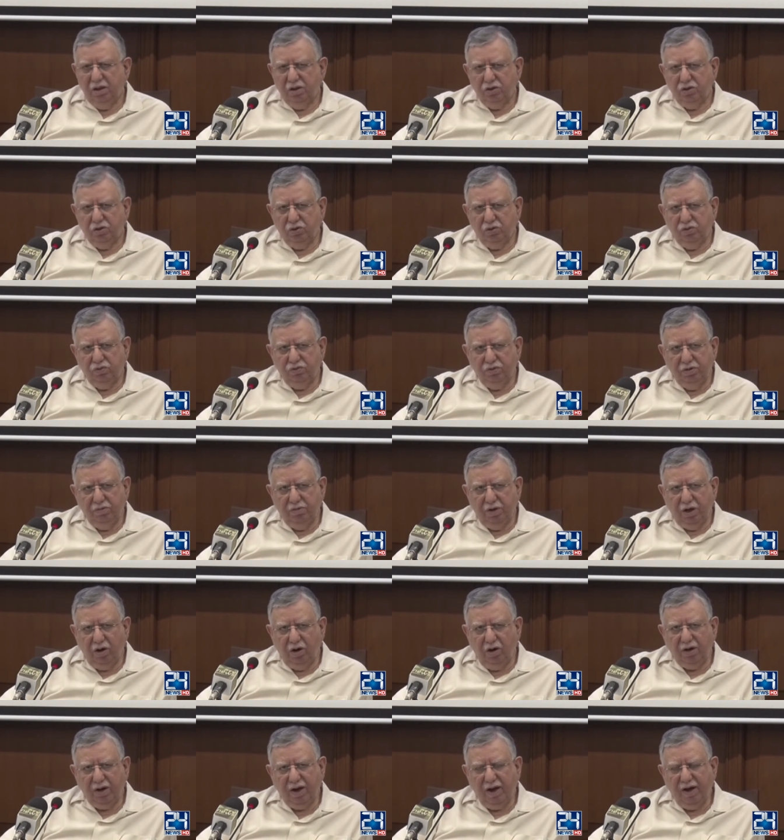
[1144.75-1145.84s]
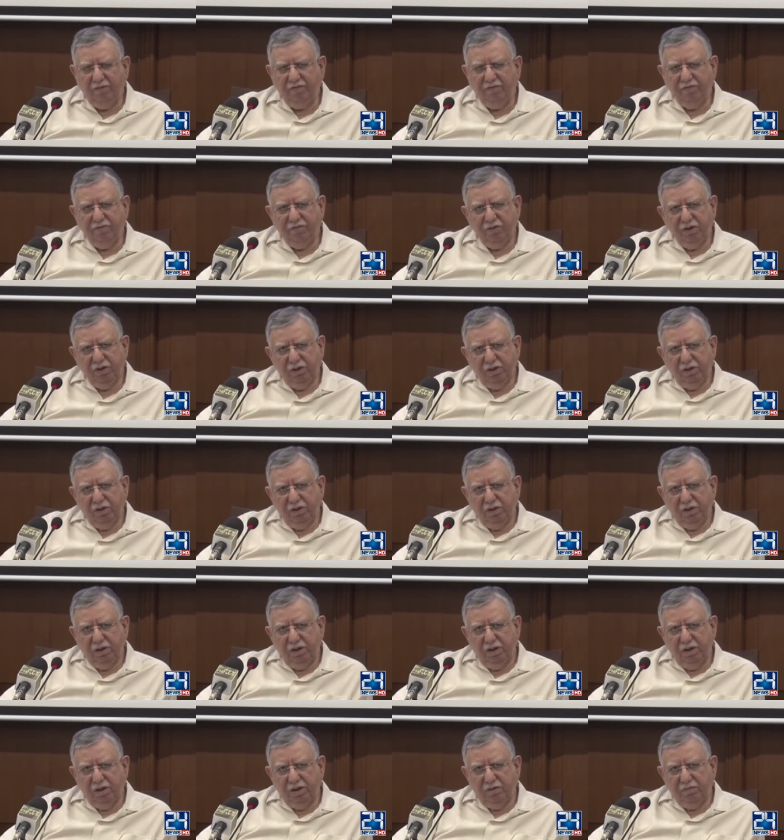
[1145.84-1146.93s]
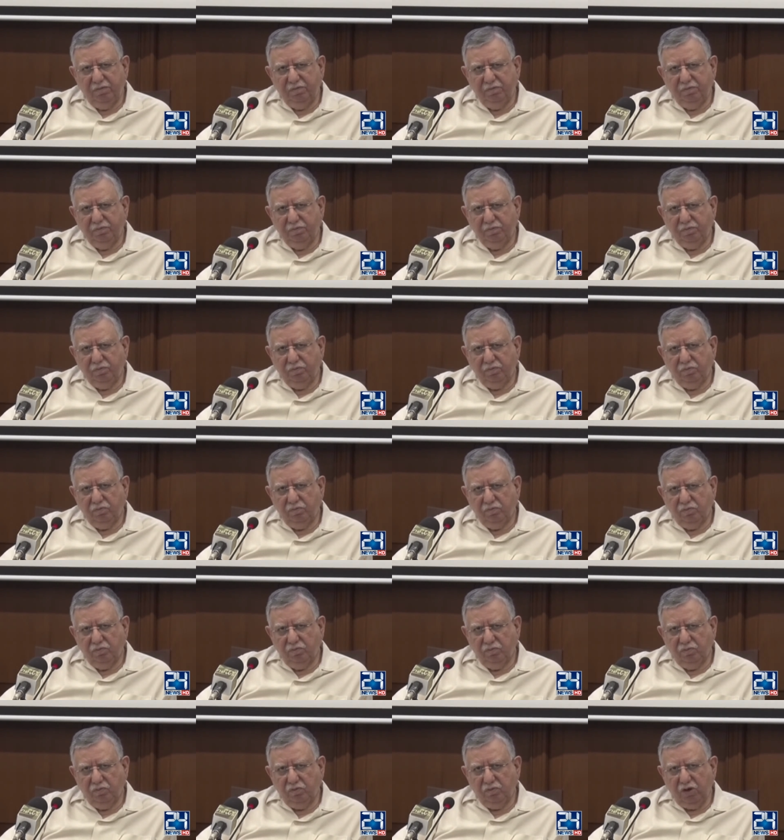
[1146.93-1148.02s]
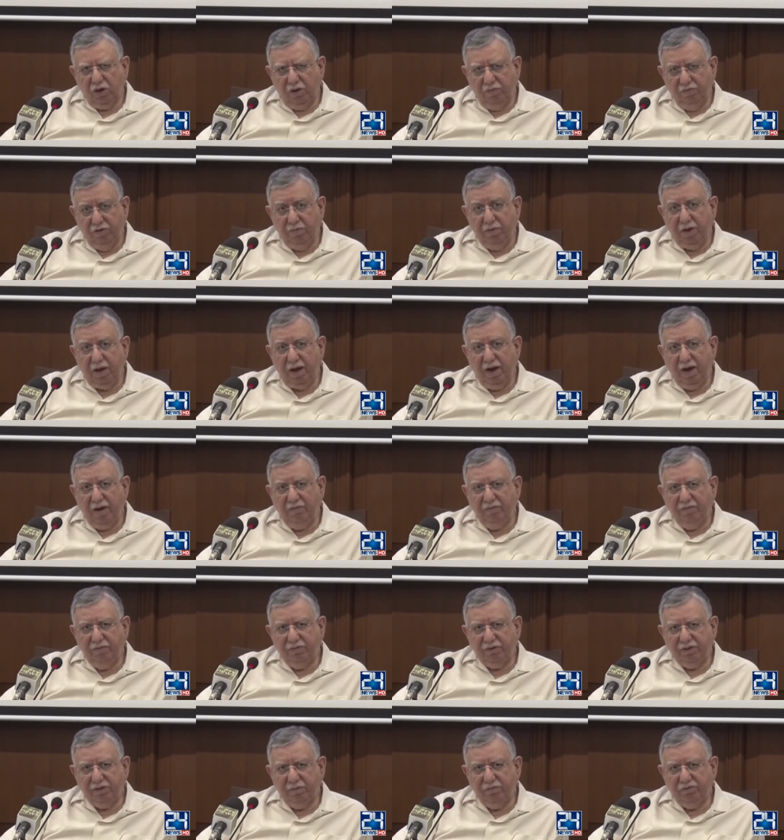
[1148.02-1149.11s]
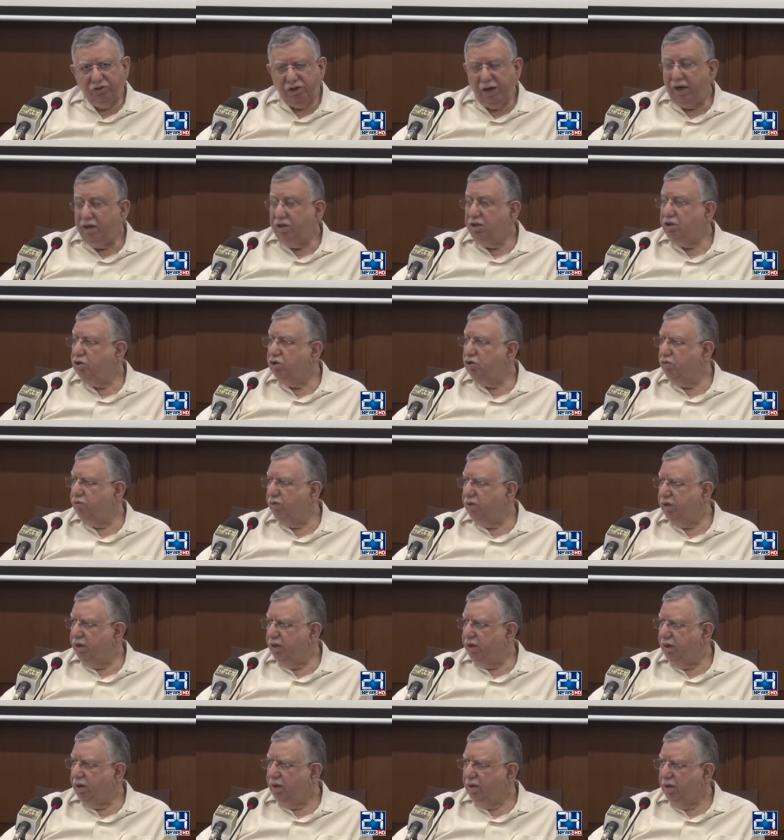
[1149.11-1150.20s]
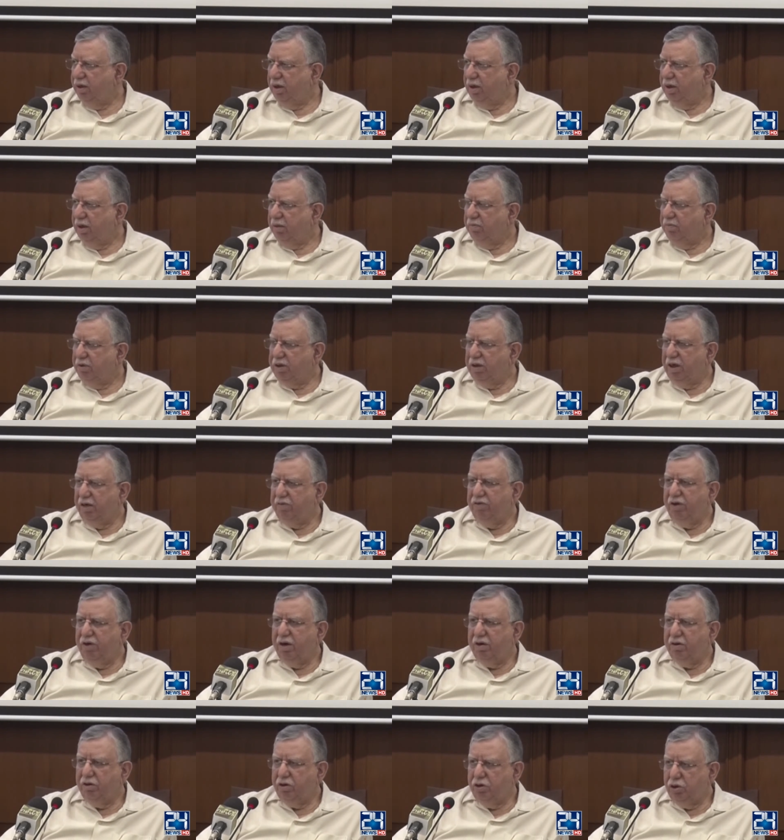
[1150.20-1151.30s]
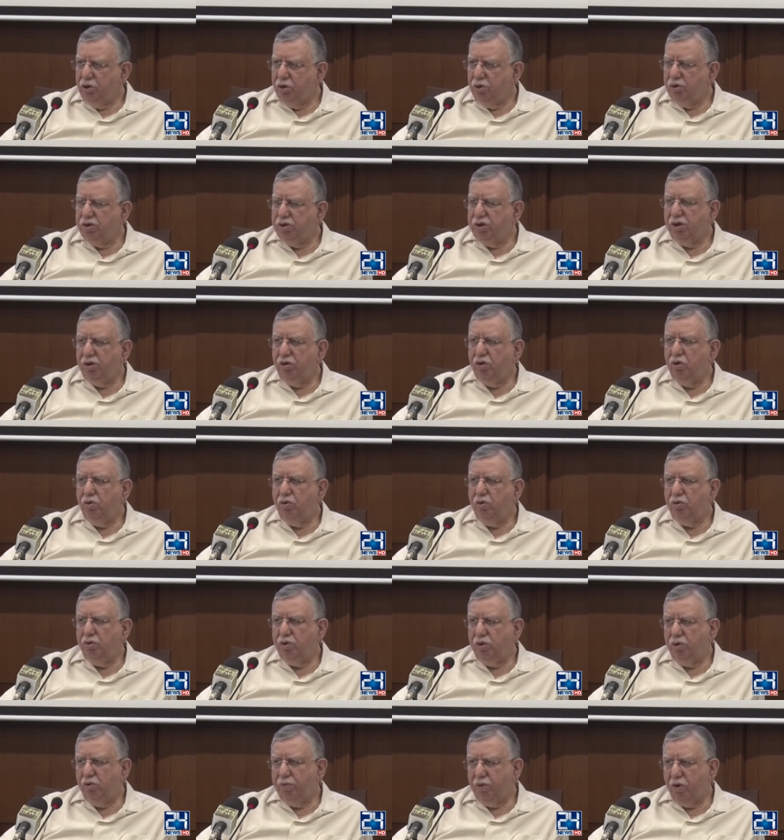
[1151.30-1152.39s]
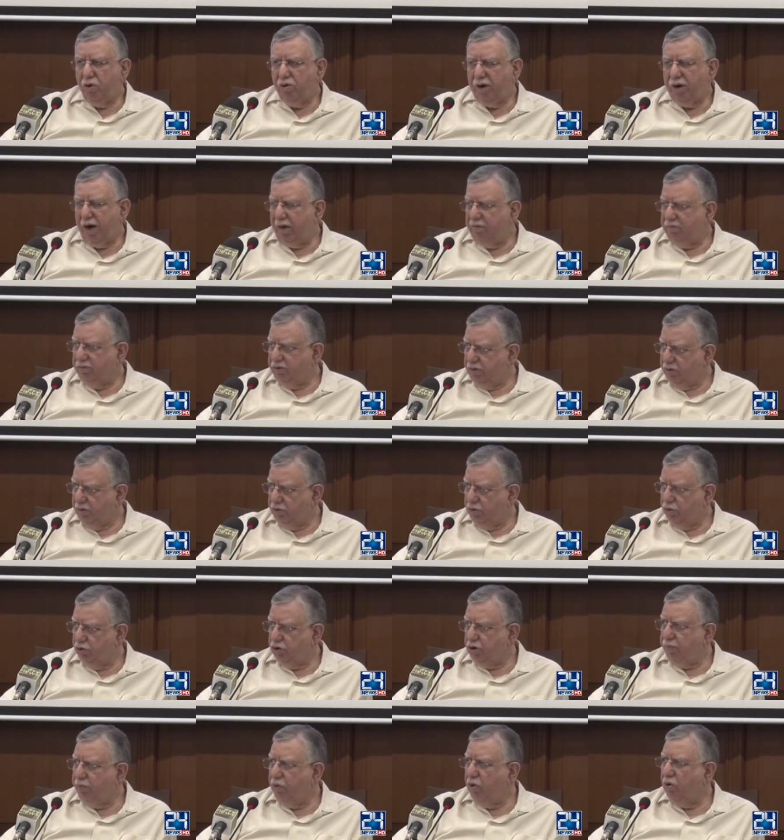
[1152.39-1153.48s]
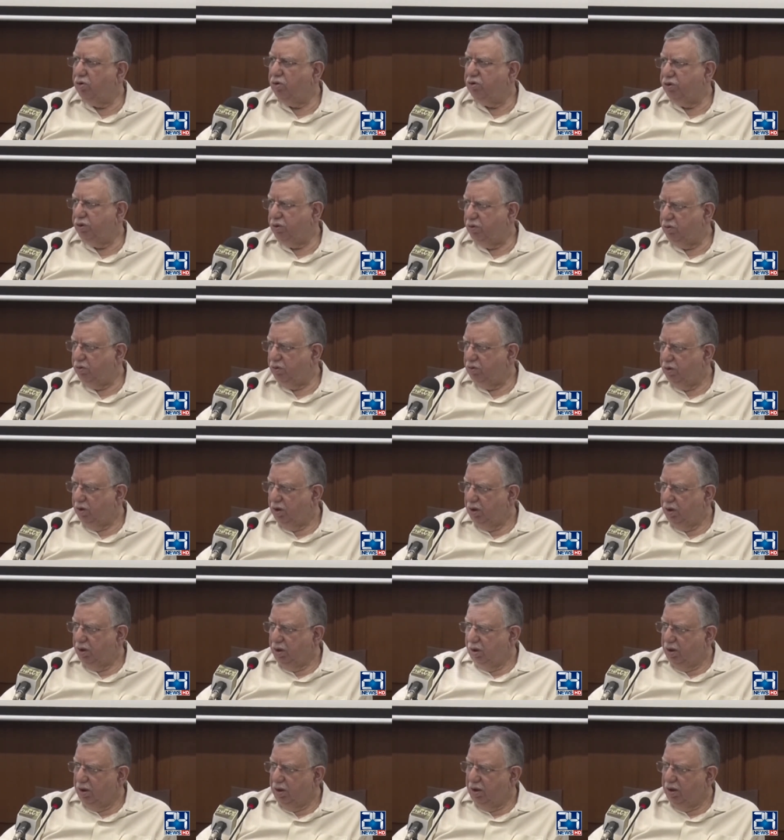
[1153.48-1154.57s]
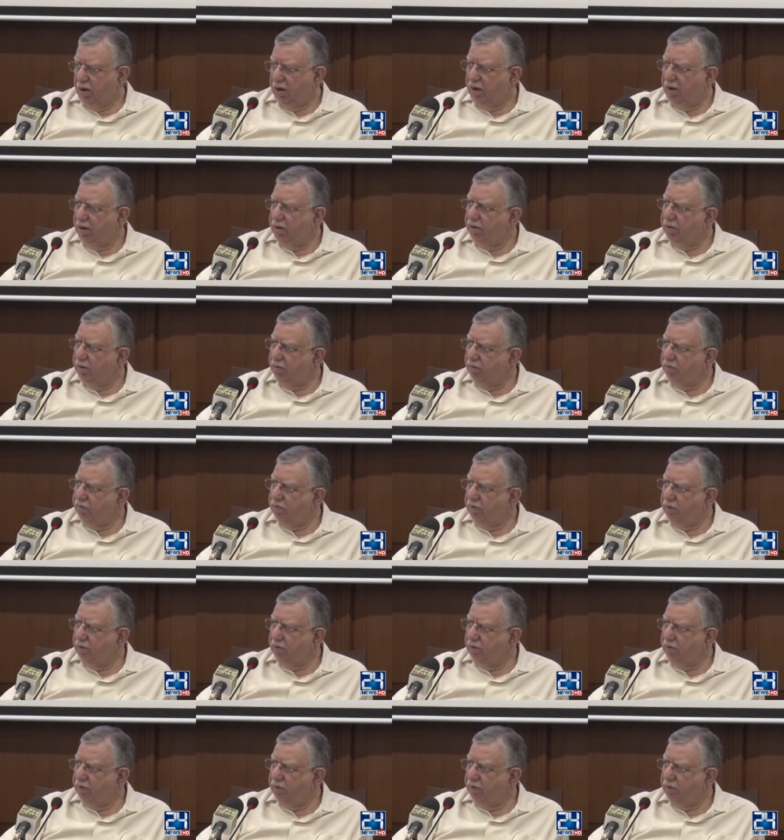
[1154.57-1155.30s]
So we may not have, uh, we may have some challenges over there, but then we are introducing new, new programs to support, you know, uh, you know,